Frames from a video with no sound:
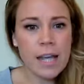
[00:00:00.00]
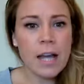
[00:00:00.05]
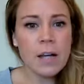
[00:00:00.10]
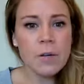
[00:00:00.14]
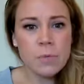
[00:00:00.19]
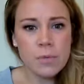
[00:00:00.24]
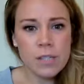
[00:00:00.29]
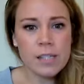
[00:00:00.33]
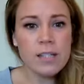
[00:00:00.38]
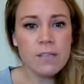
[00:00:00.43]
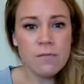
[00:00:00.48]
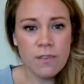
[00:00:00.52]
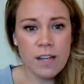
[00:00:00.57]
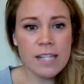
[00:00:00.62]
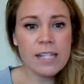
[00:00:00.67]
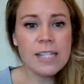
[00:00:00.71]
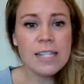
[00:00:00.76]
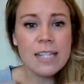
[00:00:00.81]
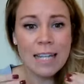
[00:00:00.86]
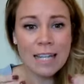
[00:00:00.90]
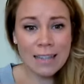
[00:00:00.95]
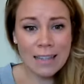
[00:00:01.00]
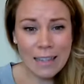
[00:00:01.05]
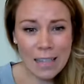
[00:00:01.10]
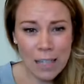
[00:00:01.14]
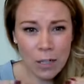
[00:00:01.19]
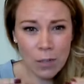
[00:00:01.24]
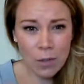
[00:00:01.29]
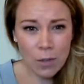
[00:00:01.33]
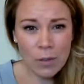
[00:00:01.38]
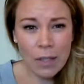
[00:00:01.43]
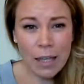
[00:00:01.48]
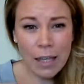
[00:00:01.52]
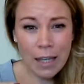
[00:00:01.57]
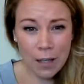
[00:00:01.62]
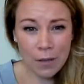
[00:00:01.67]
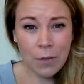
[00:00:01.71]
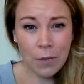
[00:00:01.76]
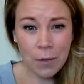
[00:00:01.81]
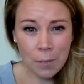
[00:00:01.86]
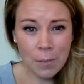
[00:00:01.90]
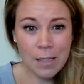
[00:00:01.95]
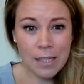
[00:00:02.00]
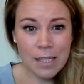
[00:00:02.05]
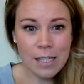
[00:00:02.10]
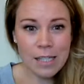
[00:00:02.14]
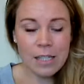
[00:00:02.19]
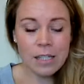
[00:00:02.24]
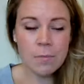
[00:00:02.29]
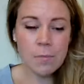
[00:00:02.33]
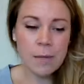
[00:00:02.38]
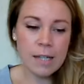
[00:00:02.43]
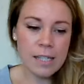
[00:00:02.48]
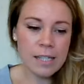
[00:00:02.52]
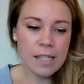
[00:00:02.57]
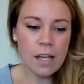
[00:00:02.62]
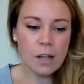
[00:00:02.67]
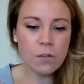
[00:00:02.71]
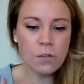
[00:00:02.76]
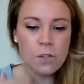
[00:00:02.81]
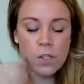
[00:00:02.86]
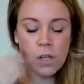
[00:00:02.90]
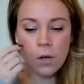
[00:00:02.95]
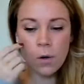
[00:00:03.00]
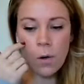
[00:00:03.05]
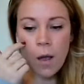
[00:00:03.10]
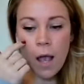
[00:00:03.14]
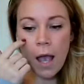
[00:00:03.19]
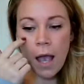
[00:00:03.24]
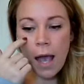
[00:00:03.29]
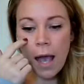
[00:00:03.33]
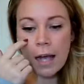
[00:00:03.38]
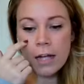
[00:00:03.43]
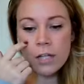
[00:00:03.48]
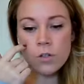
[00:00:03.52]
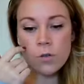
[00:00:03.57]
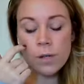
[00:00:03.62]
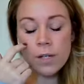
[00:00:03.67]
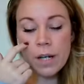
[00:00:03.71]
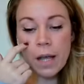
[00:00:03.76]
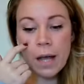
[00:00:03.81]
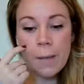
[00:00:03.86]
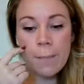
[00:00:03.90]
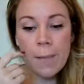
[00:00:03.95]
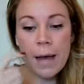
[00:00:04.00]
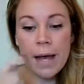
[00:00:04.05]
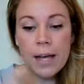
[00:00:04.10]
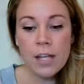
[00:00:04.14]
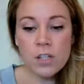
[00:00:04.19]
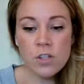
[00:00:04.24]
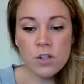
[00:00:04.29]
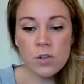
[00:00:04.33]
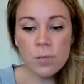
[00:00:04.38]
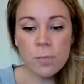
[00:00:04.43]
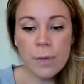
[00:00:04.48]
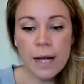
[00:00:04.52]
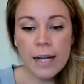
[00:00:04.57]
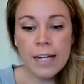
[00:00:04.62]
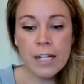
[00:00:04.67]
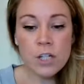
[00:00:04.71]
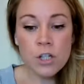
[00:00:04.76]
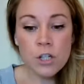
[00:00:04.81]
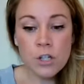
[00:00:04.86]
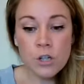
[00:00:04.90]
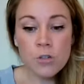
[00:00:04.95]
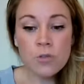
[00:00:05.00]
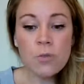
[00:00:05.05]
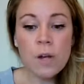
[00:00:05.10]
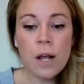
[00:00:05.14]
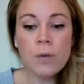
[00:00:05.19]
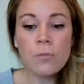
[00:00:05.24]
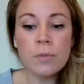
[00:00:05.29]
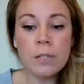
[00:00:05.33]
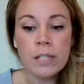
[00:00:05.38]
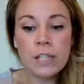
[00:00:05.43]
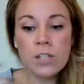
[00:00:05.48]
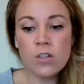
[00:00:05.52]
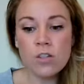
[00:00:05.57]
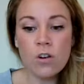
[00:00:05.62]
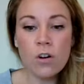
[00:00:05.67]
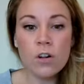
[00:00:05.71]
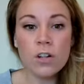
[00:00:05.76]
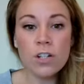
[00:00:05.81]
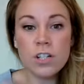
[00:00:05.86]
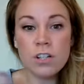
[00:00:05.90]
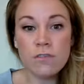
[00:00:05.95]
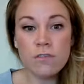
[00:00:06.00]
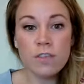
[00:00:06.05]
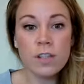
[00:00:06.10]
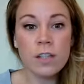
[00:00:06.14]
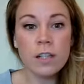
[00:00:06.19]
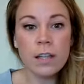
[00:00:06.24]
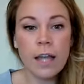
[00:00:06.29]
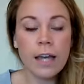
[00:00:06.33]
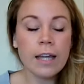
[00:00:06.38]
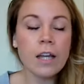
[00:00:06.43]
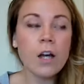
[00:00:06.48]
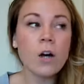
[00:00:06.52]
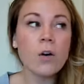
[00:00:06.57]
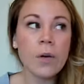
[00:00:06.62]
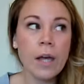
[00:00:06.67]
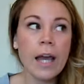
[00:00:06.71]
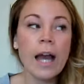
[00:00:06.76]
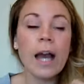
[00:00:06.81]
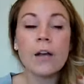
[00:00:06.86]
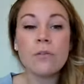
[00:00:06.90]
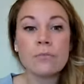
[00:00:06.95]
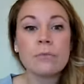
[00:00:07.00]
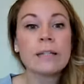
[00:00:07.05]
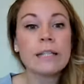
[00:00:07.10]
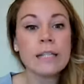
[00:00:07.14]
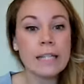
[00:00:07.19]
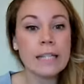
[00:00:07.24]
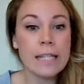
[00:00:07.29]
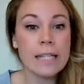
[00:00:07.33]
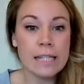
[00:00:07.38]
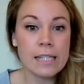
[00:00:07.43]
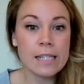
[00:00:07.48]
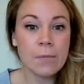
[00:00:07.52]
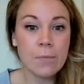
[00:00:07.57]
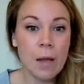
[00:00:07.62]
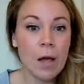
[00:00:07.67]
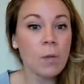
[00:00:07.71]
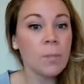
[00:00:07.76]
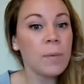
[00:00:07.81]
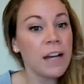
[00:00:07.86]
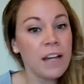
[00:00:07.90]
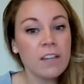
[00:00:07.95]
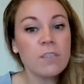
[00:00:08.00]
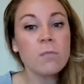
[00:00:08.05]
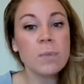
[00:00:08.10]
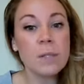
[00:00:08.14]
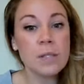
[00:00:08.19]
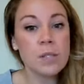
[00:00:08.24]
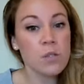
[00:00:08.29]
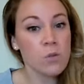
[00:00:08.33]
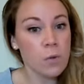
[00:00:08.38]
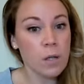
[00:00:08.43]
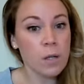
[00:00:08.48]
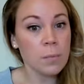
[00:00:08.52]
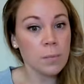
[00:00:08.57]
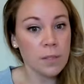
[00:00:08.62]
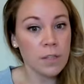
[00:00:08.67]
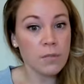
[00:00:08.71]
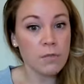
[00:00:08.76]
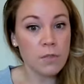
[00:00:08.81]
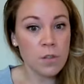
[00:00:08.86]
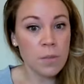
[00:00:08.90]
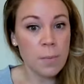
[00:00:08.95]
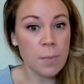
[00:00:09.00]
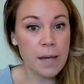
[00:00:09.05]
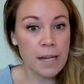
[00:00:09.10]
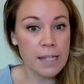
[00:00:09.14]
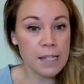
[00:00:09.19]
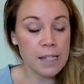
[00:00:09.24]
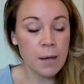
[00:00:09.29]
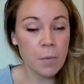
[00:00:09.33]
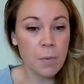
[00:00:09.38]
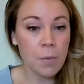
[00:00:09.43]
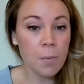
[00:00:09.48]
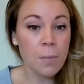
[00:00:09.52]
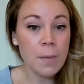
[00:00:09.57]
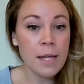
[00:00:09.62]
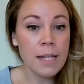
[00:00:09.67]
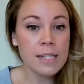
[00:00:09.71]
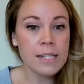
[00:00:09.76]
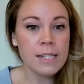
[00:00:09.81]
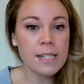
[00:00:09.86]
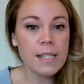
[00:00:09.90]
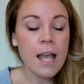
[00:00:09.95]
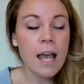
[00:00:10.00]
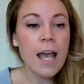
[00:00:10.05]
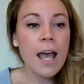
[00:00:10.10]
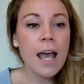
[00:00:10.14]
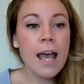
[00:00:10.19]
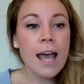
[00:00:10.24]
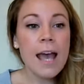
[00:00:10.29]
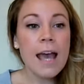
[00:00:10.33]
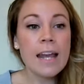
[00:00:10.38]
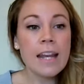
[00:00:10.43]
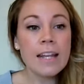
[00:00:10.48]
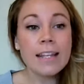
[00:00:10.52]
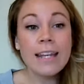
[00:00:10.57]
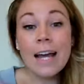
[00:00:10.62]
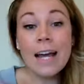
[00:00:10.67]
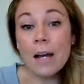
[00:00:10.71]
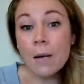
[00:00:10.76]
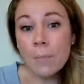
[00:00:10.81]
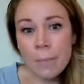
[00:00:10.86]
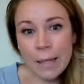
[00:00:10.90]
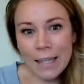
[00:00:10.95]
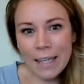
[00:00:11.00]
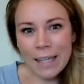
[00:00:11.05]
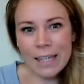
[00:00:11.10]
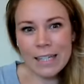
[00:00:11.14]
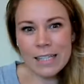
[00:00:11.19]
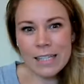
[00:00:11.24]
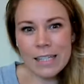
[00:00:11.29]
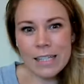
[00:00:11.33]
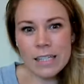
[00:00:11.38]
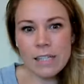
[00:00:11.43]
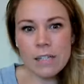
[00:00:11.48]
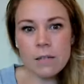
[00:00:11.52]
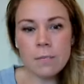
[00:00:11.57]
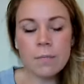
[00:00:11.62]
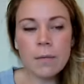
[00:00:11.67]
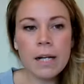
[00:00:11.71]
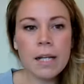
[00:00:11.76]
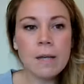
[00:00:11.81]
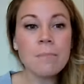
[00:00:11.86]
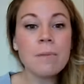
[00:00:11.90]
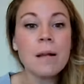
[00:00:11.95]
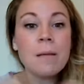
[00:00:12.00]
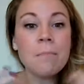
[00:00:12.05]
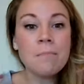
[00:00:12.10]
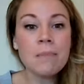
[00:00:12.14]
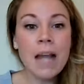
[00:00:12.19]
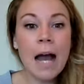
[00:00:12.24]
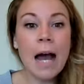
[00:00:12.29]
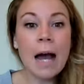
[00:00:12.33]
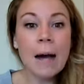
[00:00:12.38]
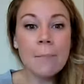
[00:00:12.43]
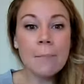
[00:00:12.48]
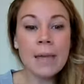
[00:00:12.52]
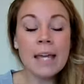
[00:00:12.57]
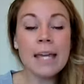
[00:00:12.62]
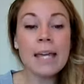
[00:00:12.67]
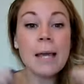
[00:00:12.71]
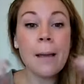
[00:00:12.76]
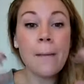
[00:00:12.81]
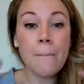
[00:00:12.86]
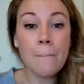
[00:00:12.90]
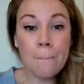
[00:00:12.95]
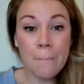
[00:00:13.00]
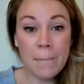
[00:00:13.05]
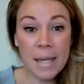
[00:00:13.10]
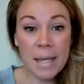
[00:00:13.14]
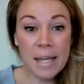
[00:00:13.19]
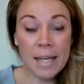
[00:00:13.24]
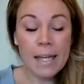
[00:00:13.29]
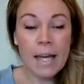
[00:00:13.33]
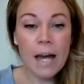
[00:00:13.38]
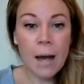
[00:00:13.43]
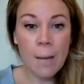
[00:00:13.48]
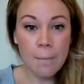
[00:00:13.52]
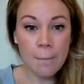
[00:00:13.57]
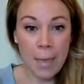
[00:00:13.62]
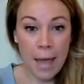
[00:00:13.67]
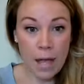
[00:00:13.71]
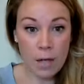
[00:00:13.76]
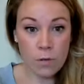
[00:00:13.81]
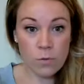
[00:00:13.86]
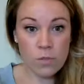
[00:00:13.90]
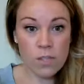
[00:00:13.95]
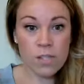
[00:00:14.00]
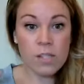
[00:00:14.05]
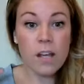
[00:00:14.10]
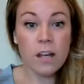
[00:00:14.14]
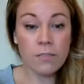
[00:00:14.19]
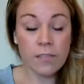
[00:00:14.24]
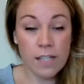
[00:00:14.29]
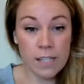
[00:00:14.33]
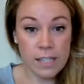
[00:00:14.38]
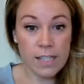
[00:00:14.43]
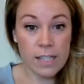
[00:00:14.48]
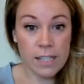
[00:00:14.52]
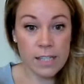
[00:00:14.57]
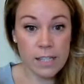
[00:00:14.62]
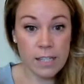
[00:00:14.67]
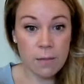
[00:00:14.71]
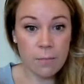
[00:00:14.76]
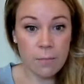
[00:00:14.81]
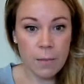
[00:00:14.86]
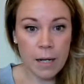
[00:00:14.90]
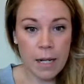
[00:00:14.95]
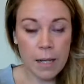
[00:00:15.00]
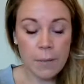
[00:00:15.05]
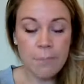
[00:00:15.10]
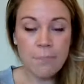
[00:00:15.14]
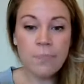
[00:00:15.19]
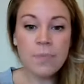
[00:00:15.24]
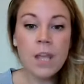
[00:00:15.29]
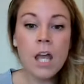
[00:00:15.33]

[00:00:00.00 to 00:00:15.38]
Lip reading: I was investing little increments into myself. So I joined a mastermind in June. I really started to feel like, okay, I really need some help. I have been scrambling for the past couple months, and yeah, I'm making consistent money, but I'm not making big amounts of consistent money.